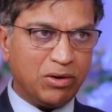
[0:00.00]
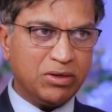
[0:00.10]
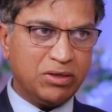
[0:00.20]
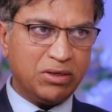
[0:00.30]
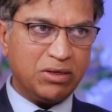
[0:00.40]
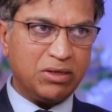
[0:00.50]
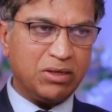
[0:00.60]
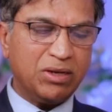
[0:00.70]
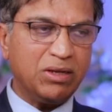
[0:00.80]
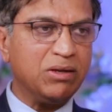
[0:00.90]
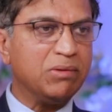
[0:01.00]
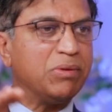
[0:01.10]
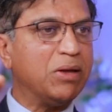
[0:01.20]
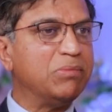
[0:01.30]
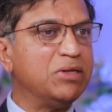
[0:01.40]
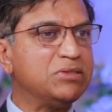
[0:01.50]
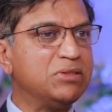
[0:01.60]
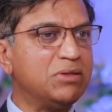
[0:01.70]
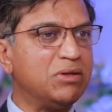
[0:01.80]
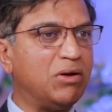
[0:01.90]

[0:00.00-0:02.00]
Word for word: a doctor, or a prime minister,